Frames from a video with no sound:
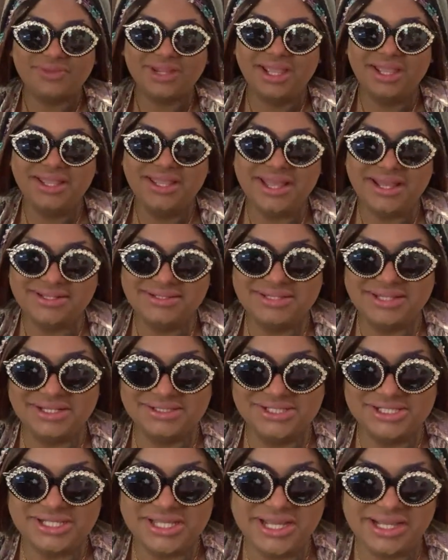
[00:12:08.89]
Yes,
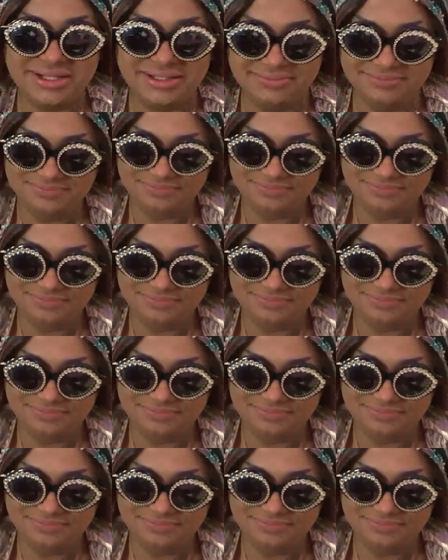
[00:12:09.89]
Angelique.